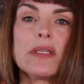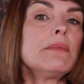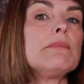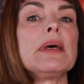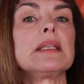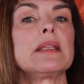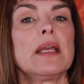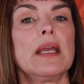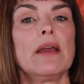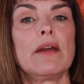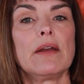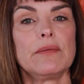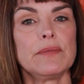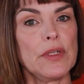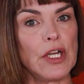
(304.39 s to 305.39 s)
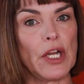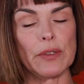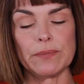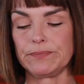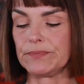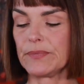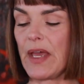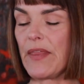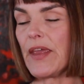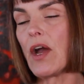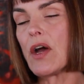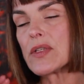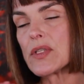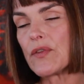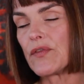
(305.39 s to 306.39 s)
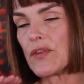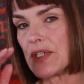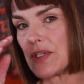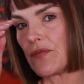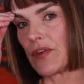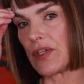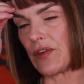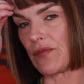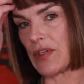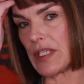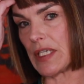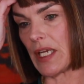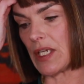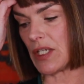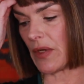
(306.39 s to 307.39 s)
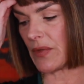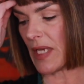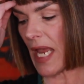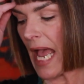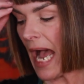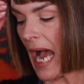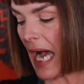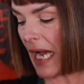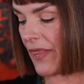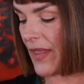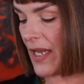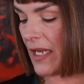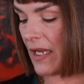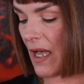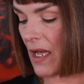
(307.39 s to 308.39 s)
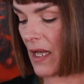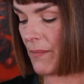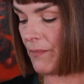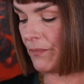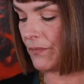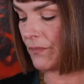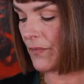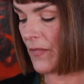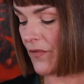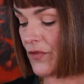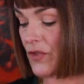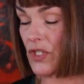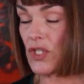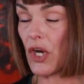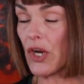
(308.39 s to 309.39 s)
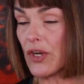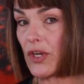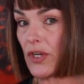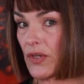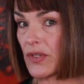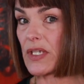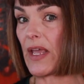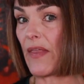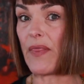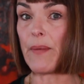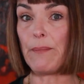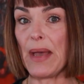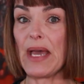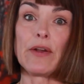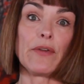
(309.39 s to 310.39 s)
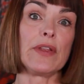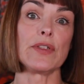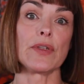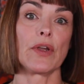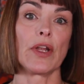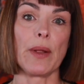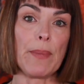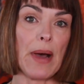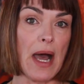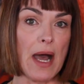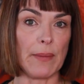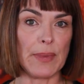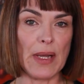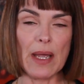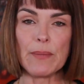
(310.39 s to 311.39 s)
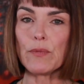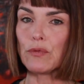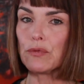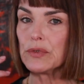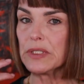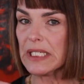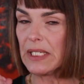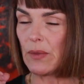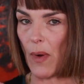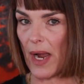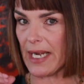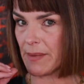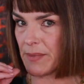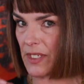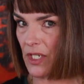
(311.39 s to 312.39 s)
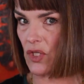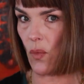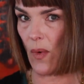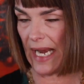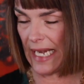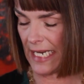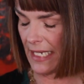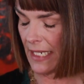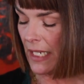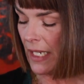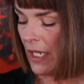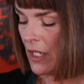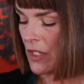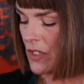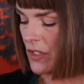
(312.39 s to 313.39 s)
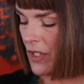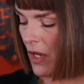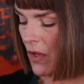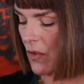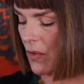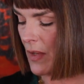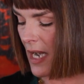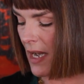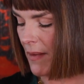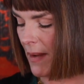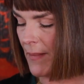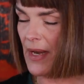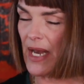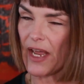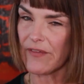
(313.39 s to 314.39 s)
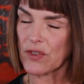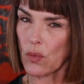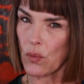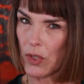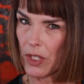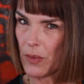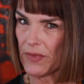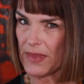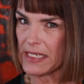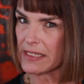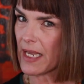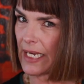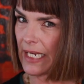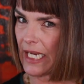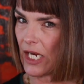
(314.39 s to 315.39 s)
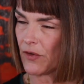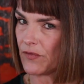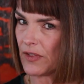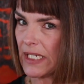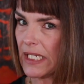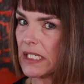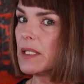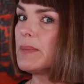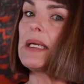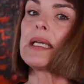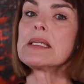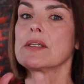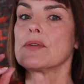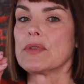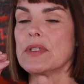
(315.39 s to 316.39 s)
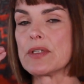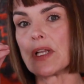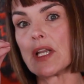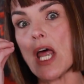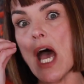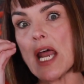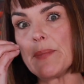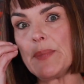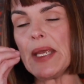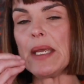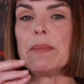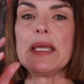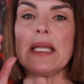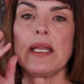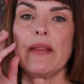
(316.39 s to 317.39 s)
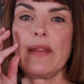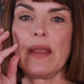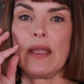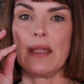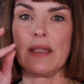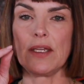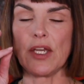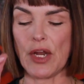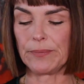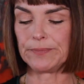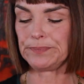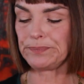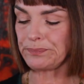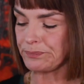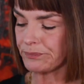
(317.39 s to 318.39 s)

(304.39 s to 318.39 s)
use them, but they are, you know, I think also for different skin tones. I think if the darker your skin, the better these are going to pop. I'm really white. I'm such a whitey. So I'm going to have to work with these kind of carefully a little bit because there's a lot of pigment and they, you know,